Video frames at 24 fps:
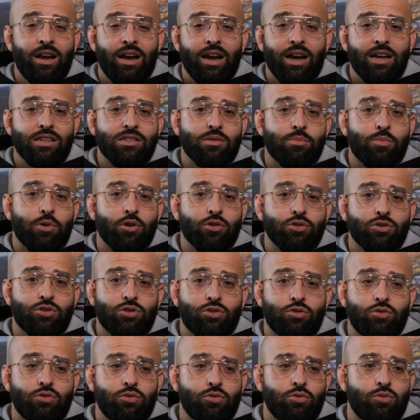as opposed
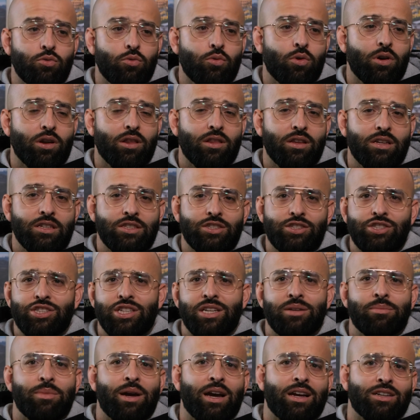to one of these
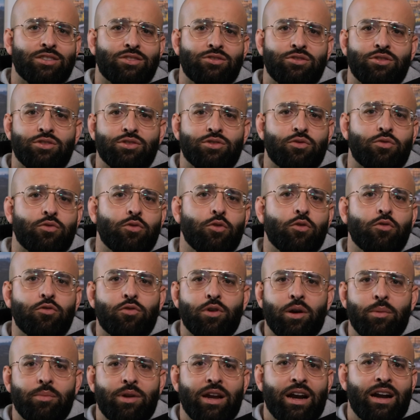G Masters or full
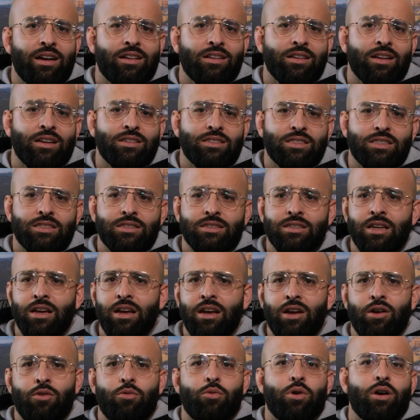frame Canon lenses
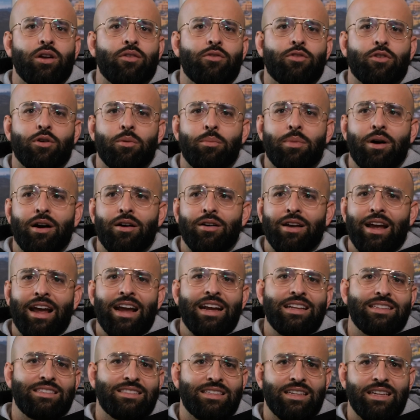running for about
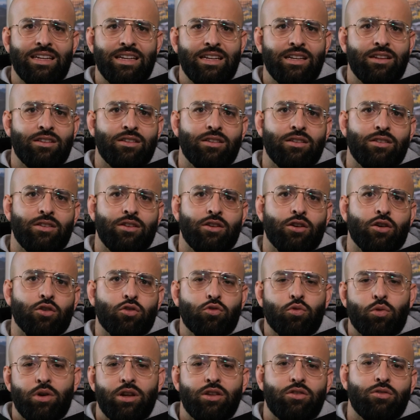
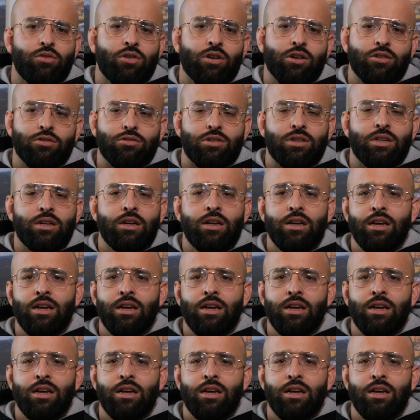$2200.